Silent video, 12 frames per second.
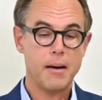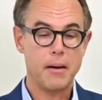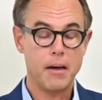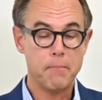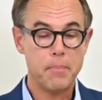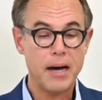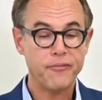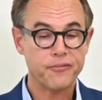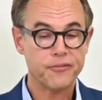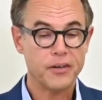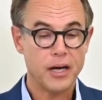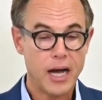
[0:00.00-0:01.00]

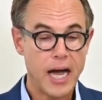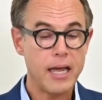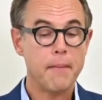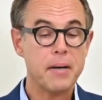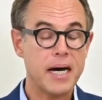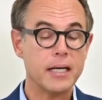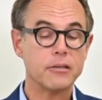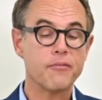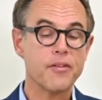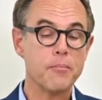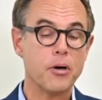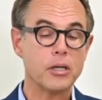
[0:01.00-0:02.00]
above, higher part of
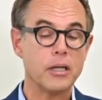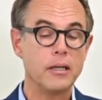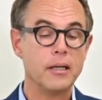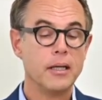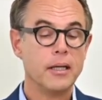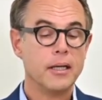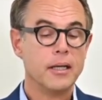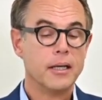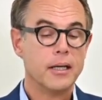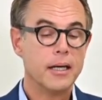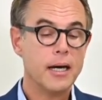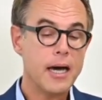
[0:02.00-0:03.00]
the model,
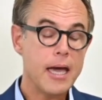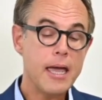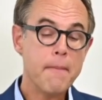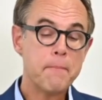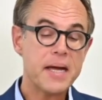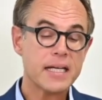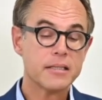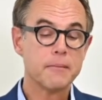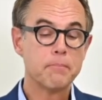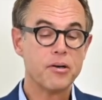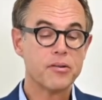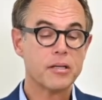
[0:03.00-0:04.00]

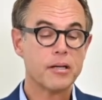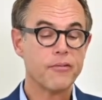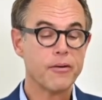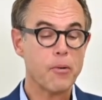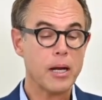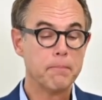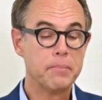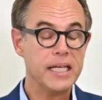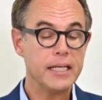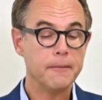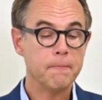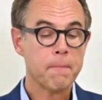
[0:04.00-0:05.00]
impacting positively
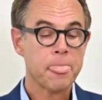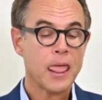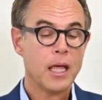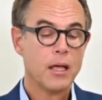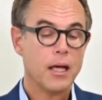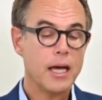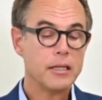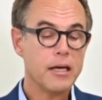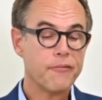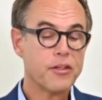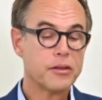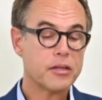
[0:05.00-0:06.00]
well-being. And you
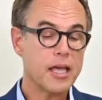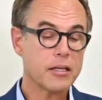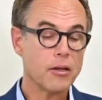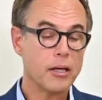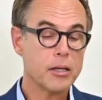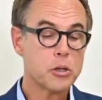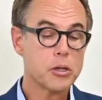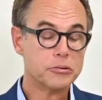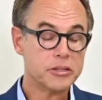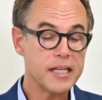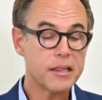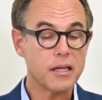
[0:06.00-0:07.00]
have the technology
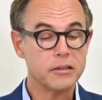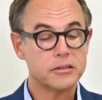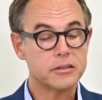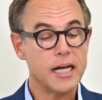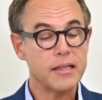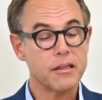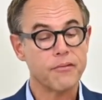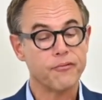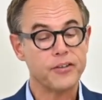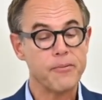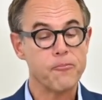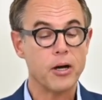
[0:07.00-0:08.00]
risk and trust
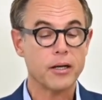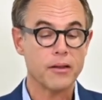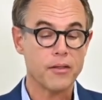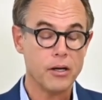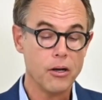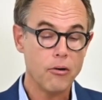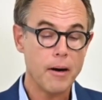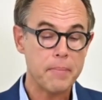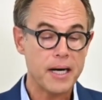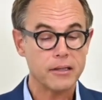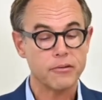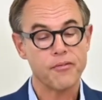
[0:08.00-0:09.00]
framework in the lower
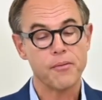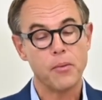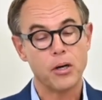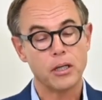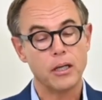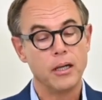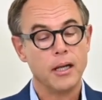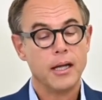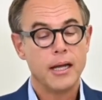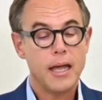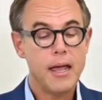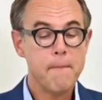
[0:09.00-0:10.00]
part of the model,
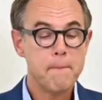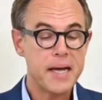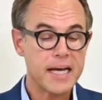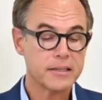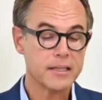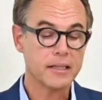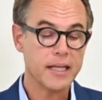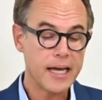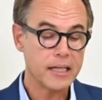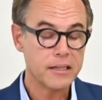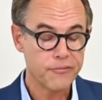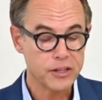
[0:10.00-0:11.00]
impacting
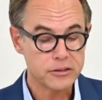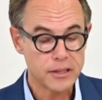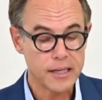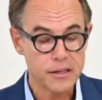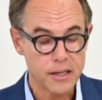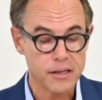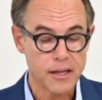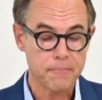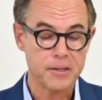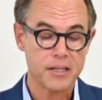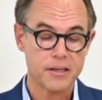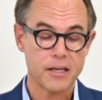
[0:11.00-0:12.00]
negatively trust and
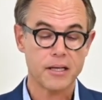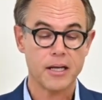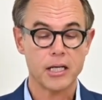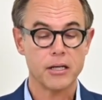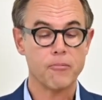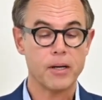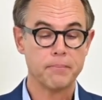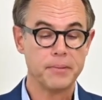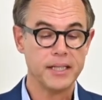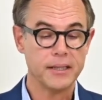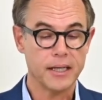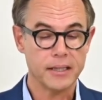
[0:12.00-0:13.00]
subsequently
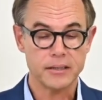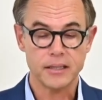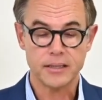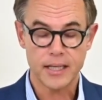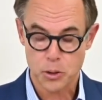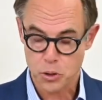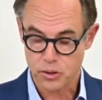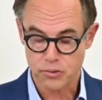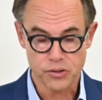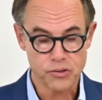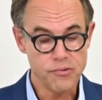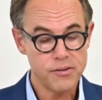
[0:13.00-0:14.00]
well-being and intention to
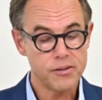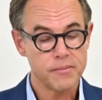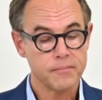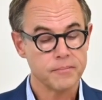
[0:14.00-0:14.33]
use.